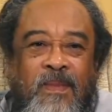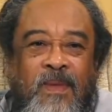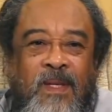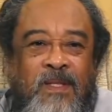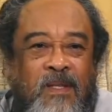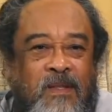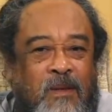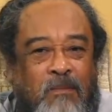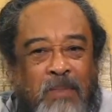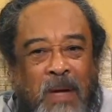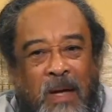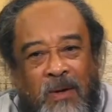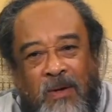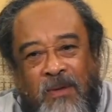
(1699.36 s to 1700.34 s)
This is the
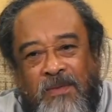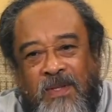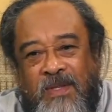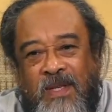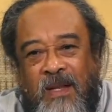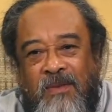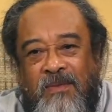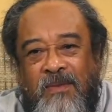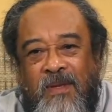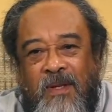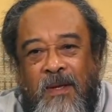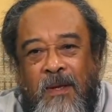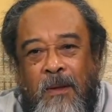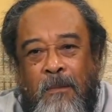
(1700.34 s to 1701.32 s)
power of the self.
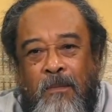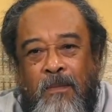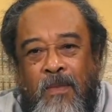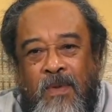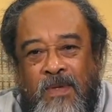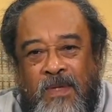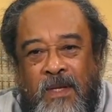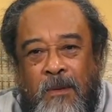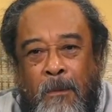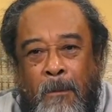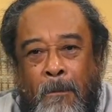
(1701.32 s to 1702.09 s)
You see?